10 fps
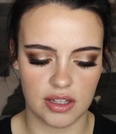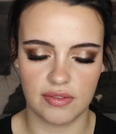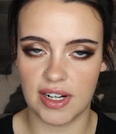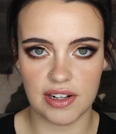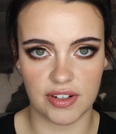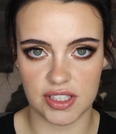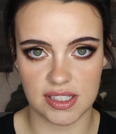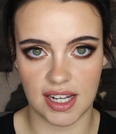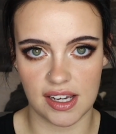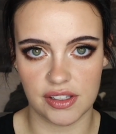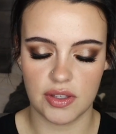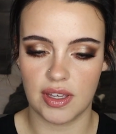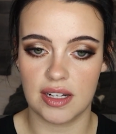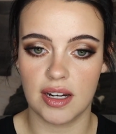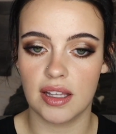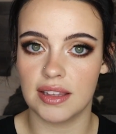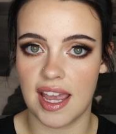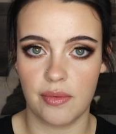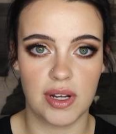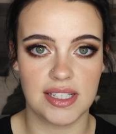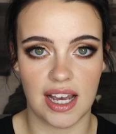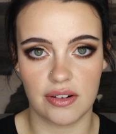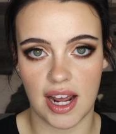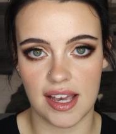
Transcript: They're very versatile. You can lay one down